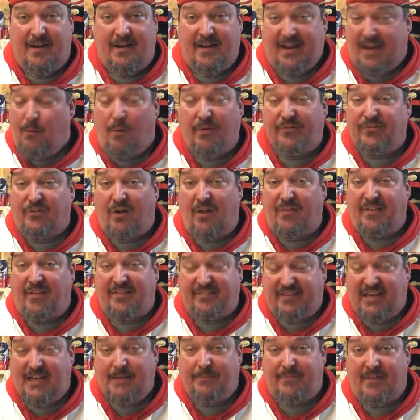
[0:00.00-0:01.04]
He wasn't on the
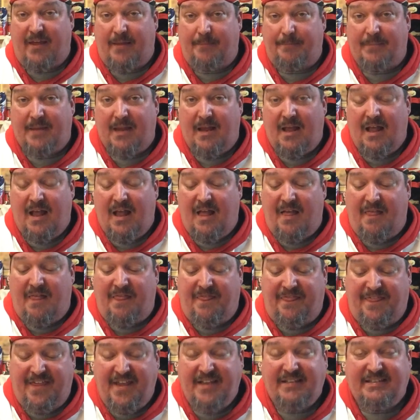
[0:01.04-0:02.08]
team then.
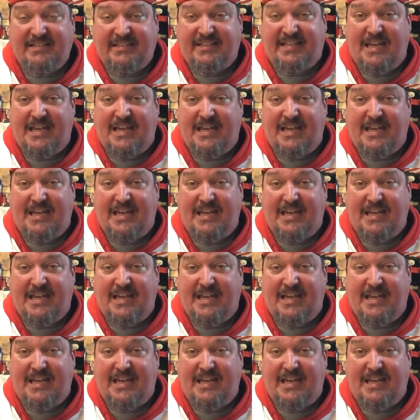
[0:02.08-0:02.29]
This